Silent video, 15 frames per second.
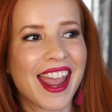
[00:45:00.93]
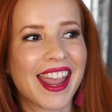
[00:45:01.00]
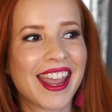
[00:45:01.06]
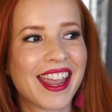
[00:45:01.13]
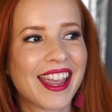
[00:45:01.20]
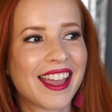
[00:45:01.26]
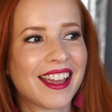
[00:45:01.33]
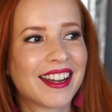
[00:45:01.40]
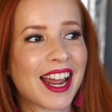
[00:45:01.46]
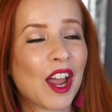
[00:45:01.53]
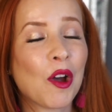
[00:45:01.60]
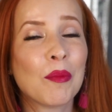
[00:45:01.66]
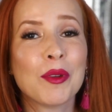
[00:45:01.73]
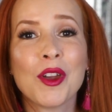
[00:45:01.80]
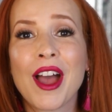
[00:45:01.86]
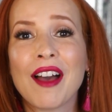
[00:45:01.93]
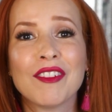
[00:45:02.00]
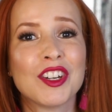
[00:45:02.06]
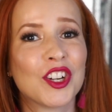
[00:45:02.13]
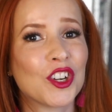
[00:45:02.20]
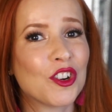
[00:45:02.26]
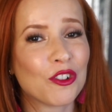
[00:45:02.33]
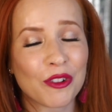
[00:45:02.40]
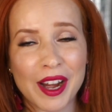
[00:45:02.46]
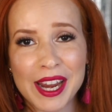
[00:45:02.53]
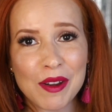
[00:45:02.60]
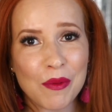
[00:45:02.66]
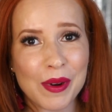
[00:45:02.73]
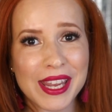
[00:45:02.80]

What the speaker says: And I hope you're having a great